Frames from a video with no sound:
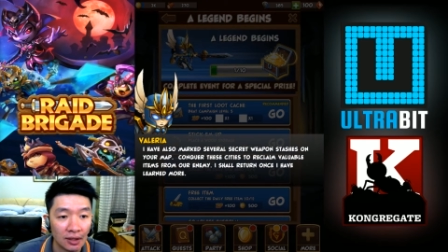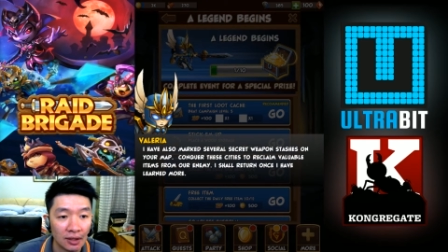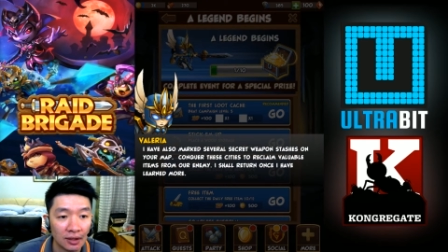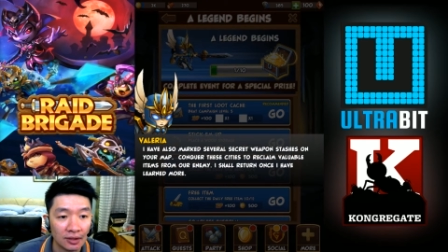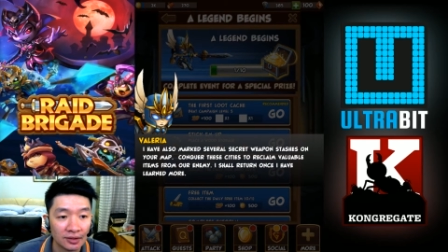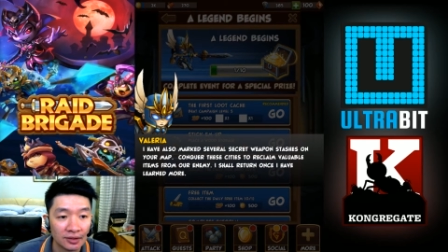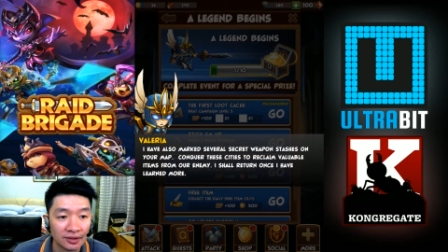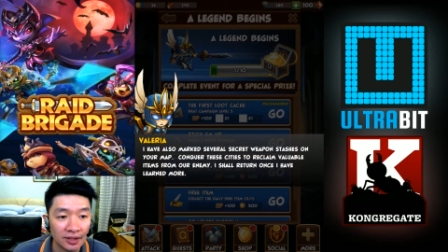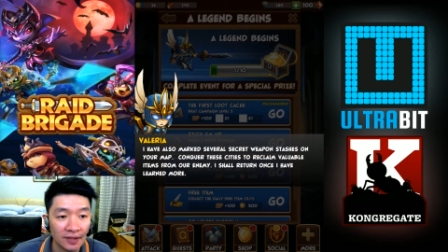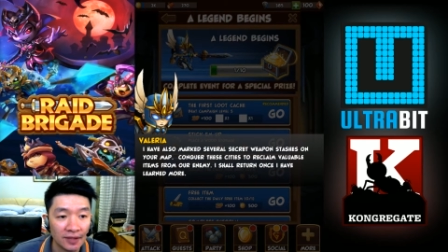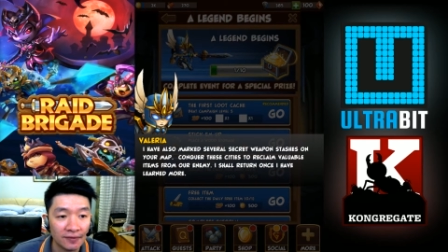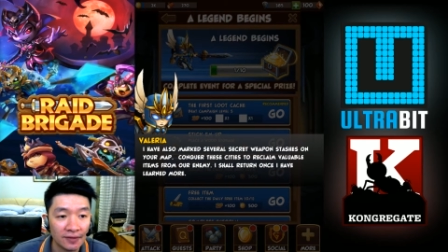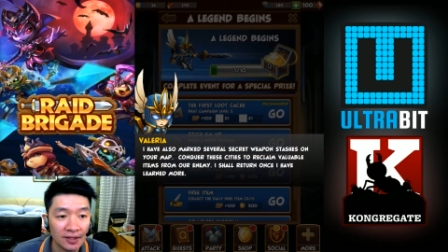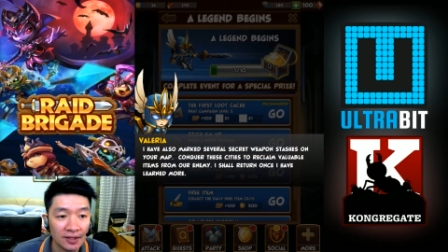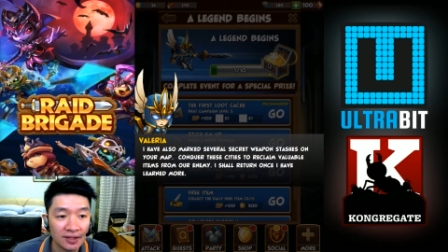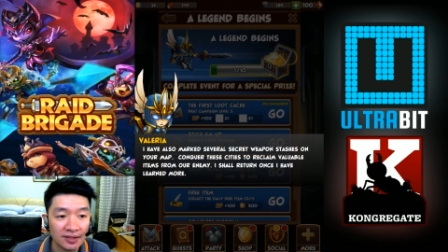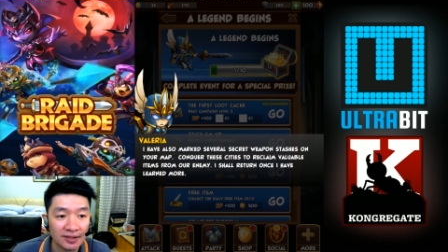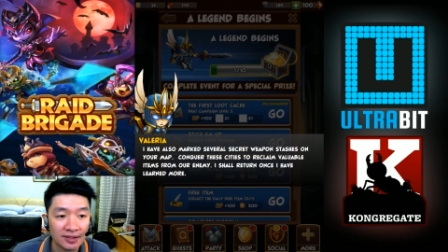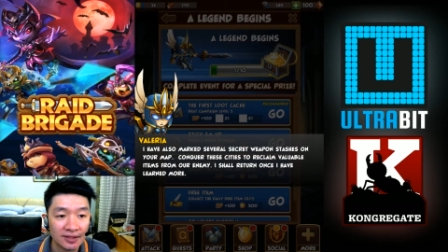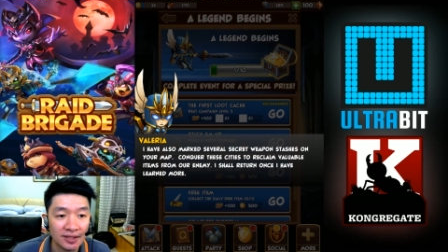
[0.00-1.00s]

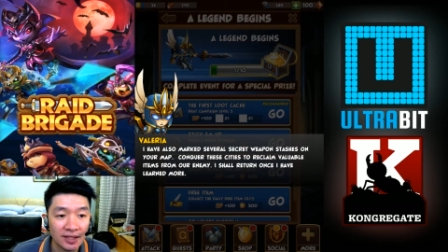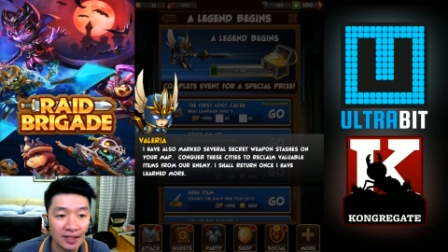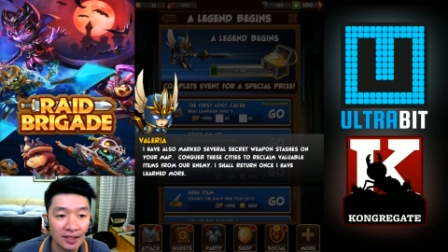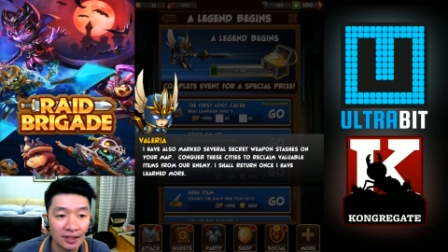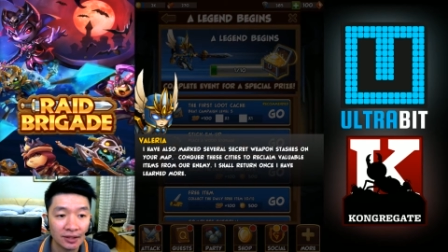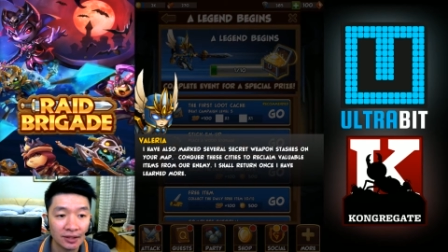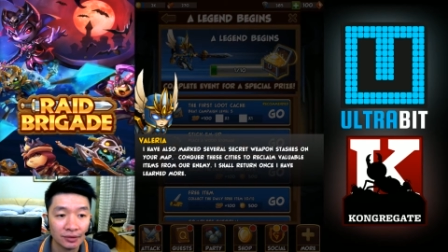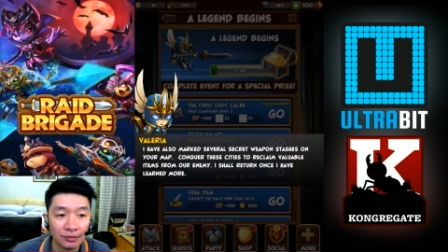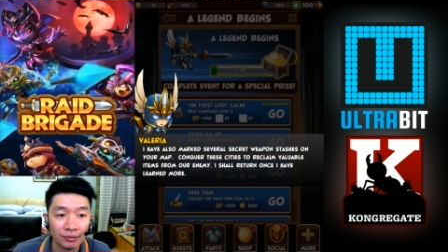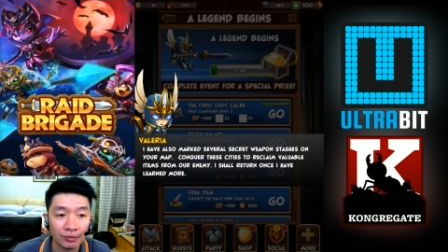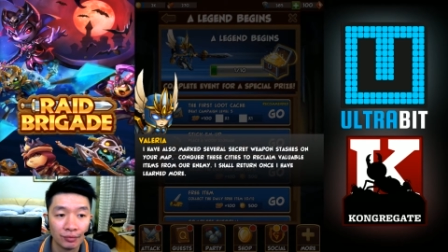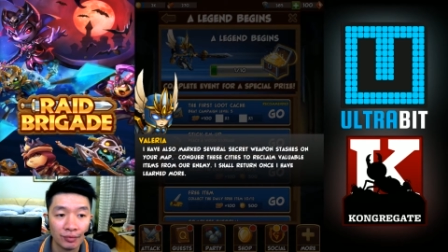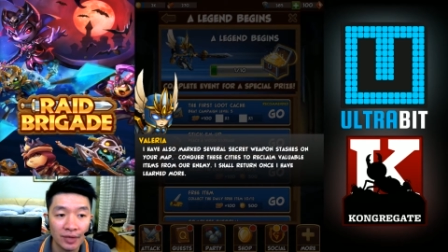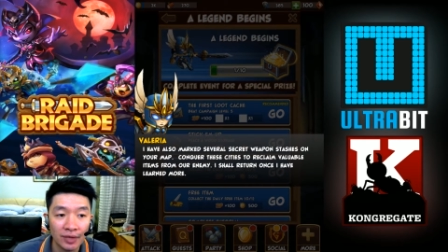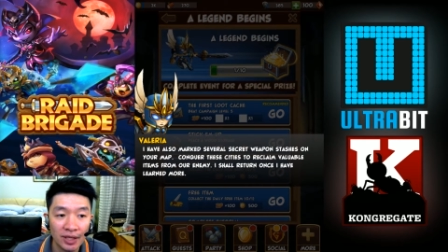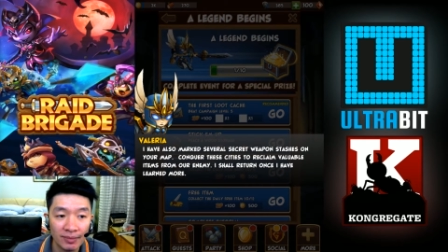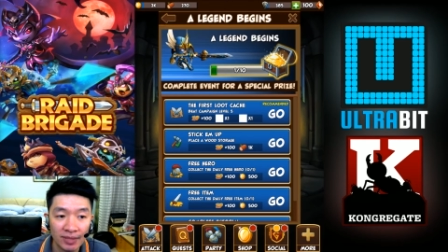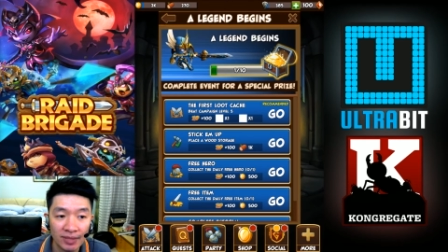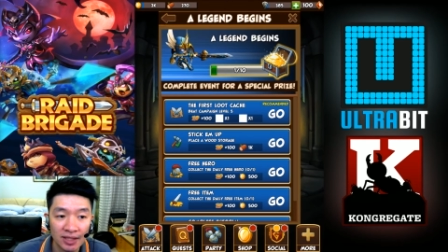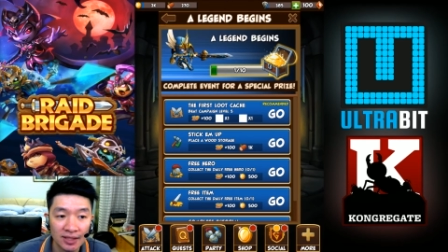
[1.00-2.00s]
Several secret
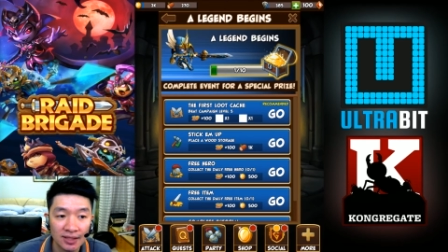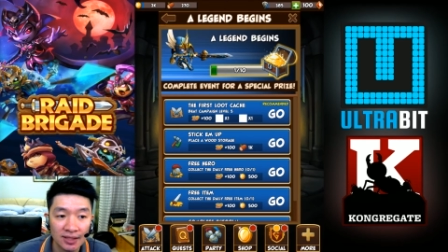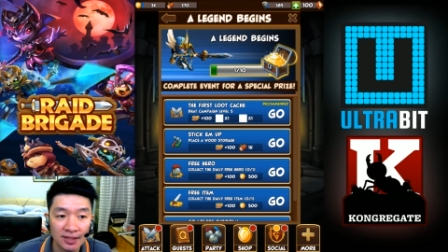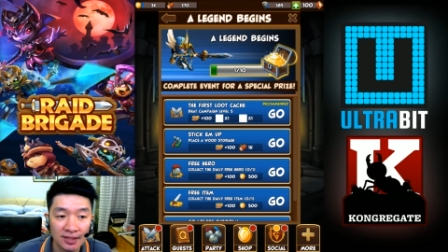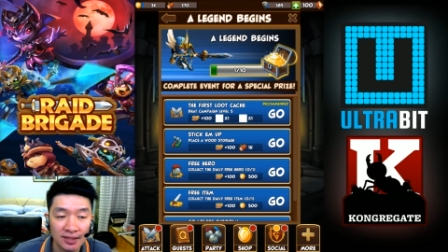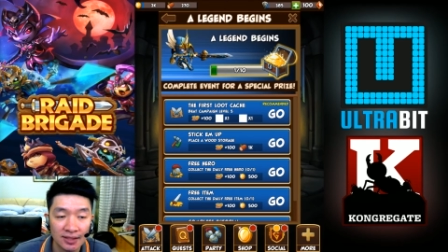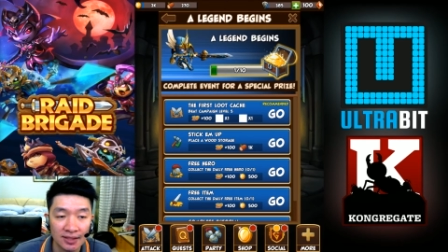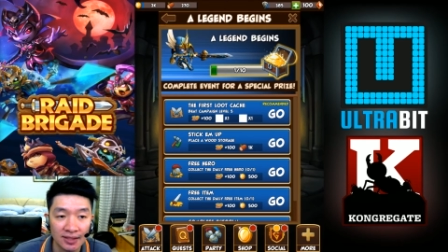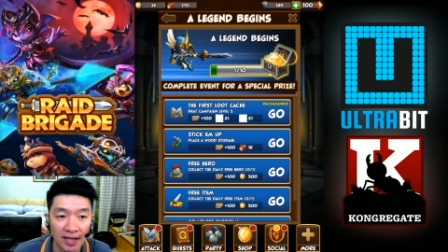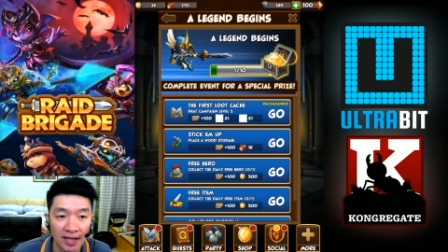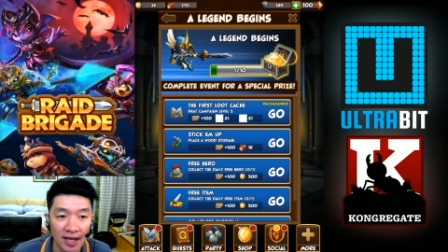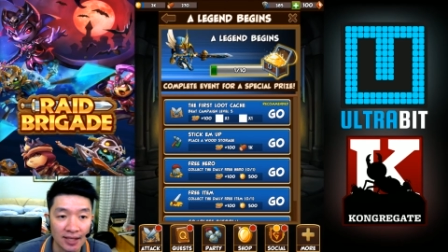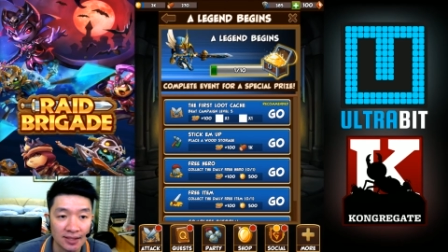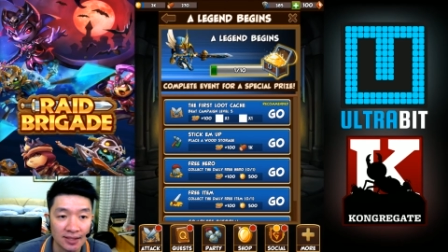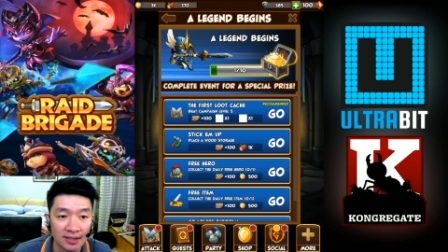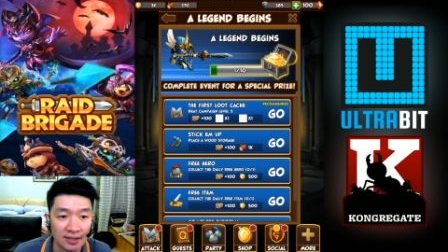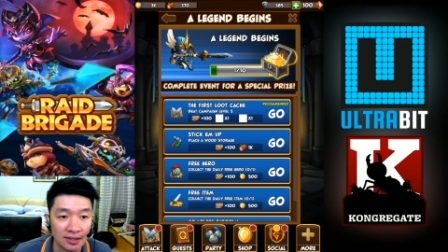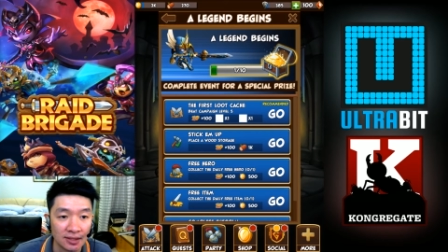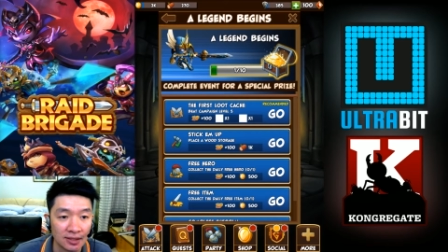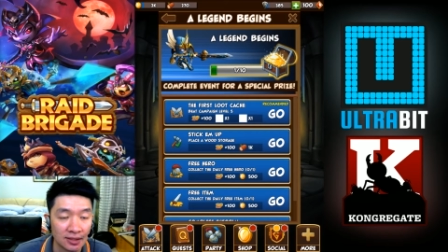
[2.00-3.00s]
weapon
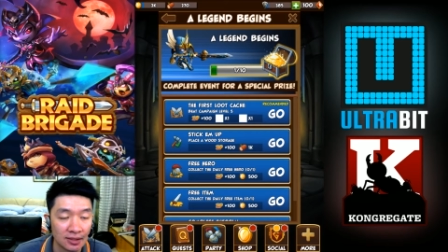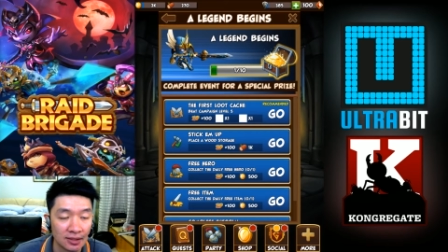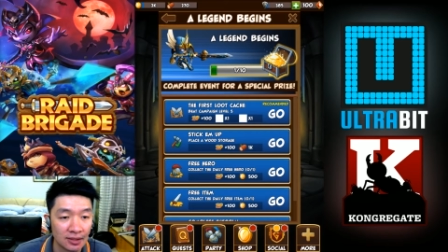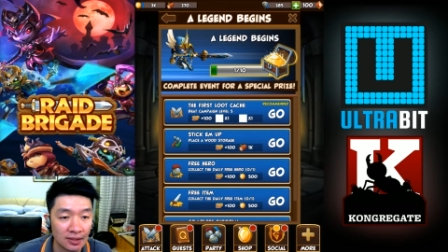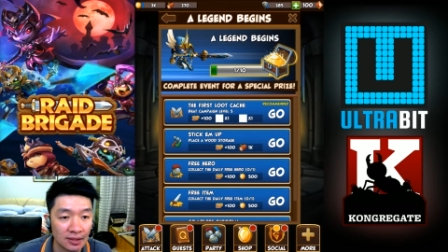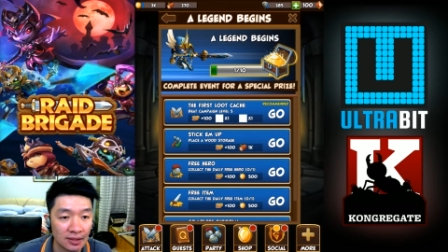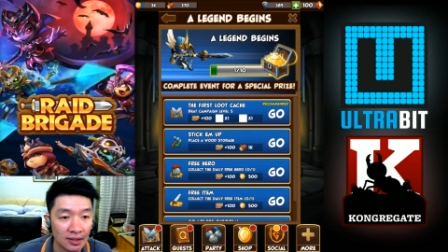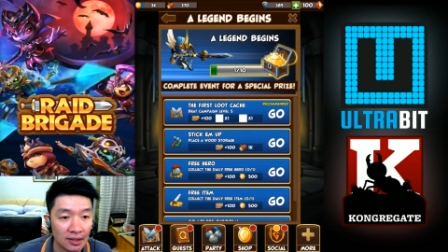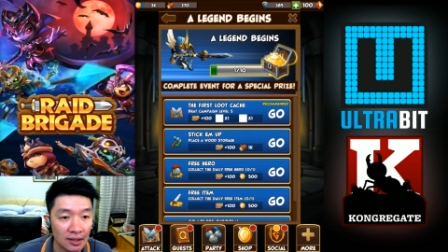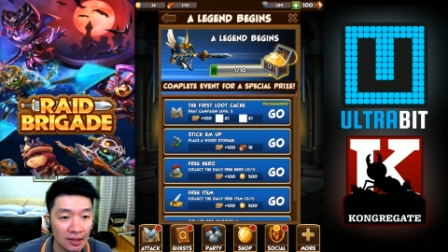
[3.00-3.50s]
stasis.